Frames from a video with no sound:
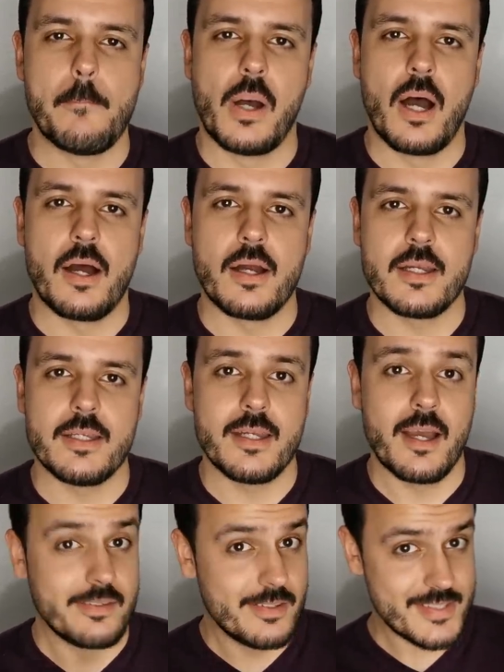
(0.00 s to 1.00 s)

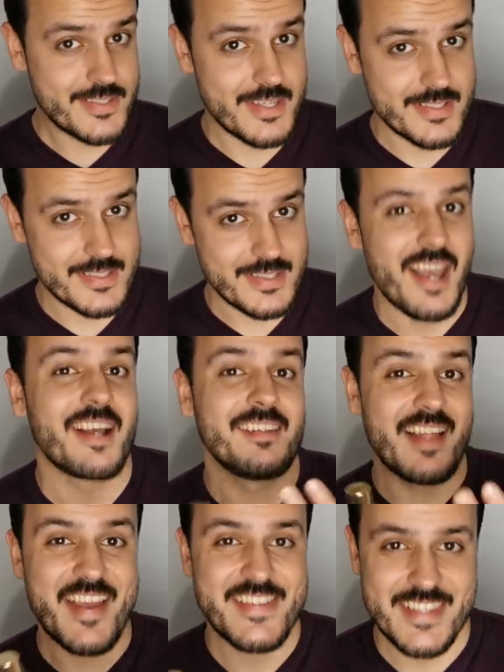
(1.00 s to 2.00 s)
by another scent, a
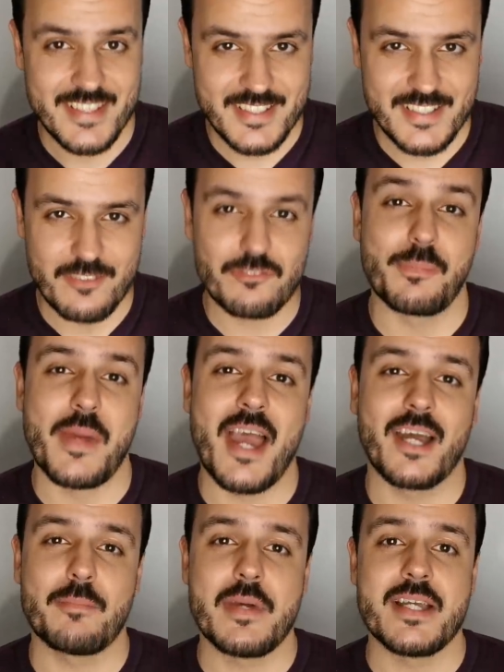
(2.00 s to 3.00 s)
classic from
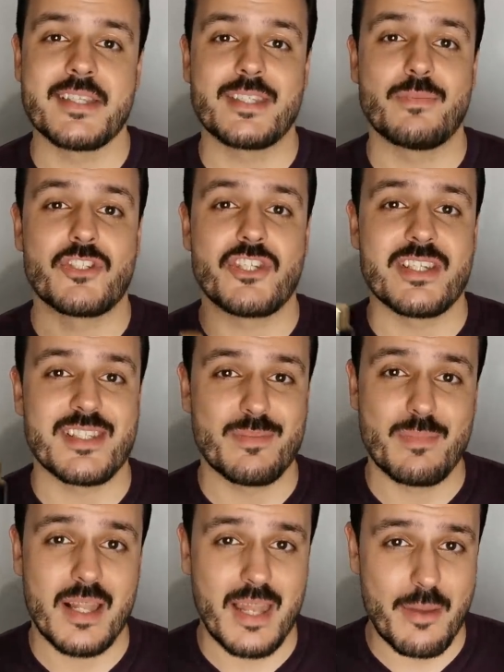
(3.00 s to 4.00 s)
Hermes, which is
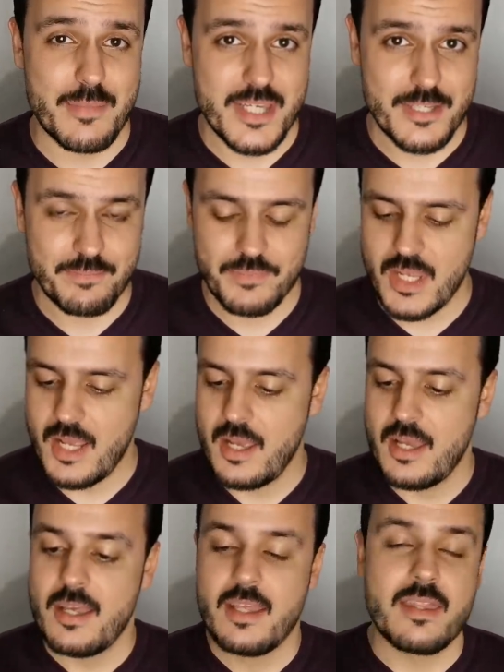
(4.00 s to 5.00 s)
Bel Ami.
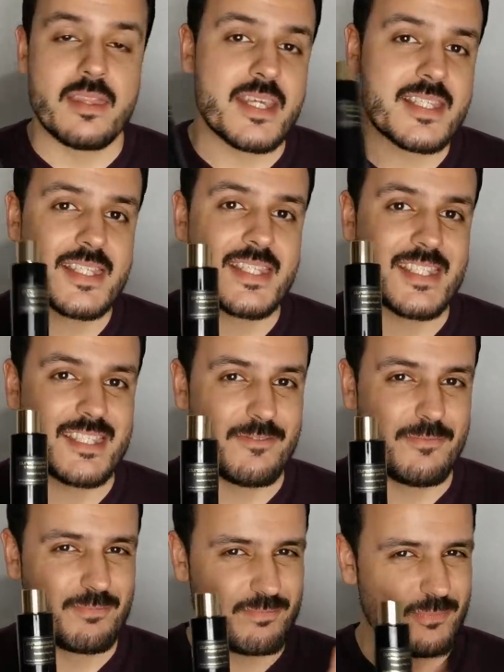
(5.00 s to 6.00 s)
This is
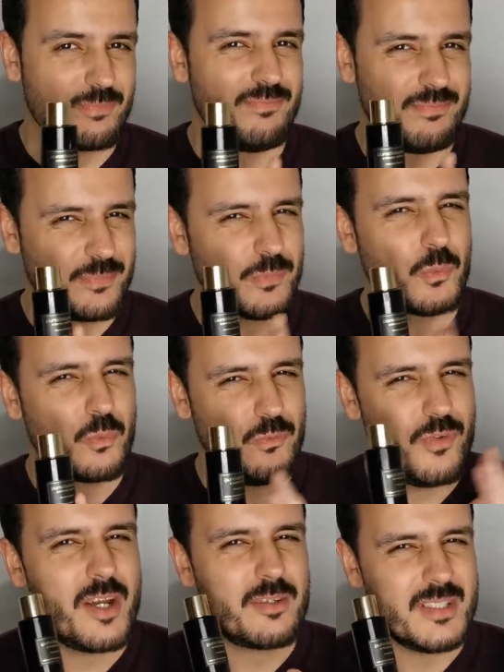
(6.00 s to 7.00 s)

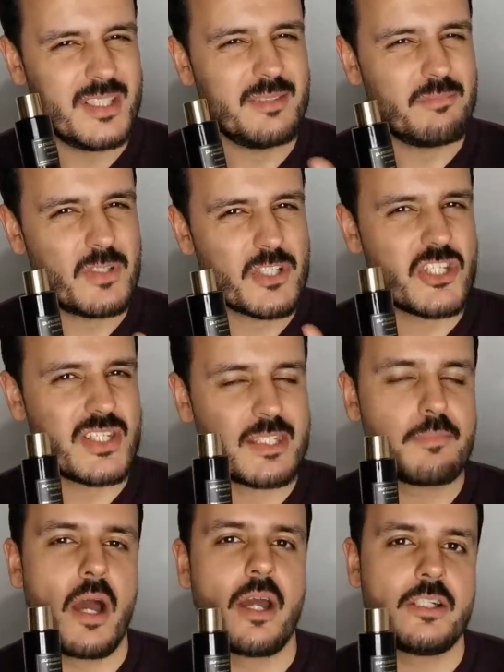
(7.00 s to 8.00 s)
very much
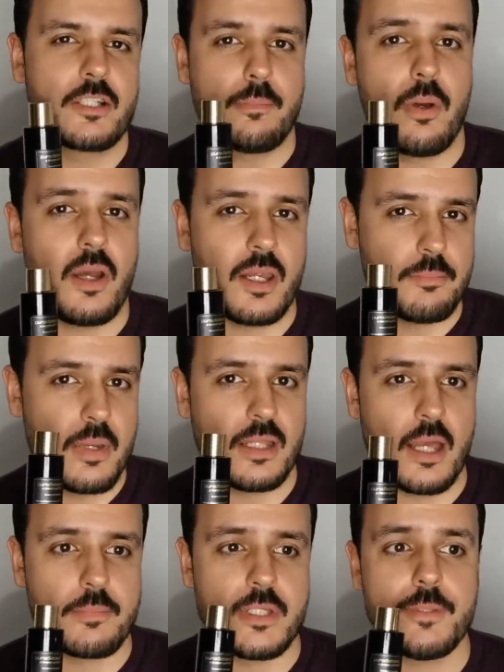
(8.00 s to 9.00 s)
inspired by
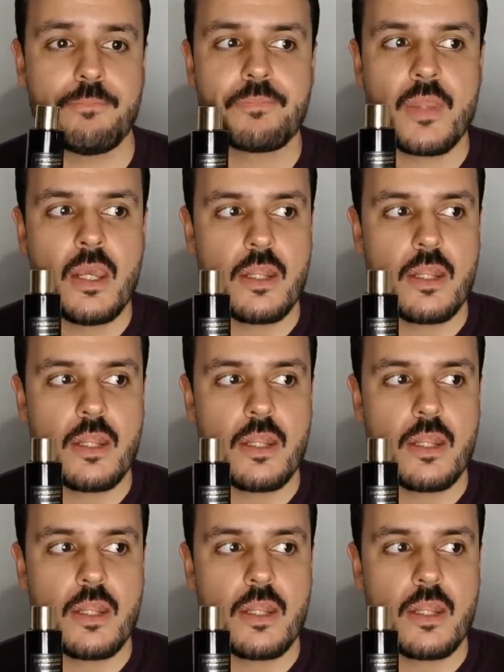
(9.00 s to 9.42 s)
Bel Ami.